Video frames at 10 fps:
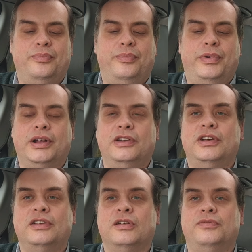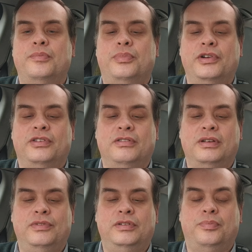Market share has gone from
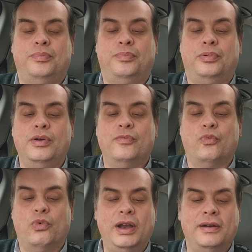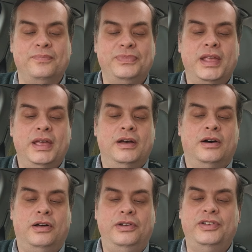0.07 to 0.1.
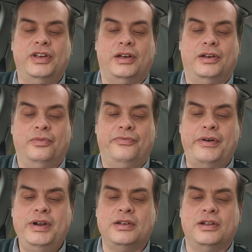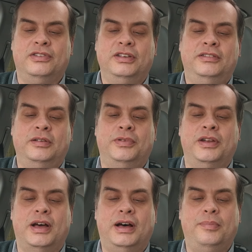Honda, very good,
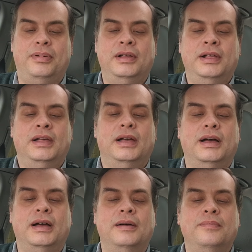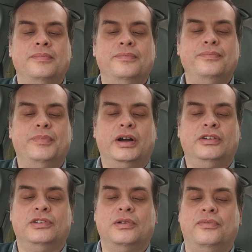66% up.
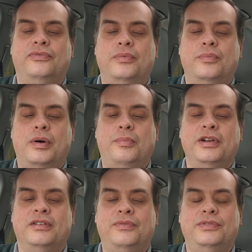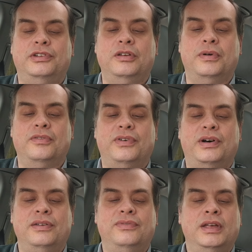Market share has gone from 1.7 to
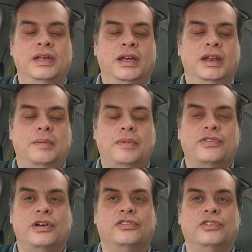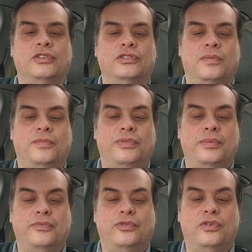2.5. Number of cars sold has gone
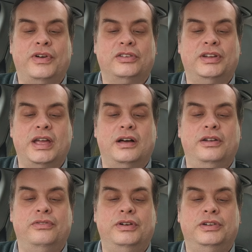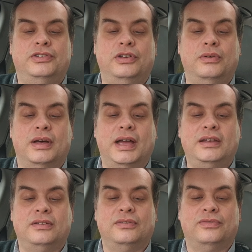from 4,800 to
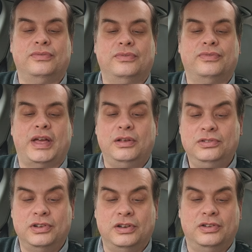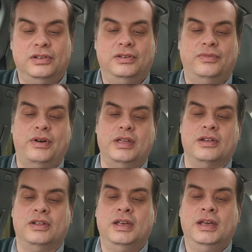8,000. Very good.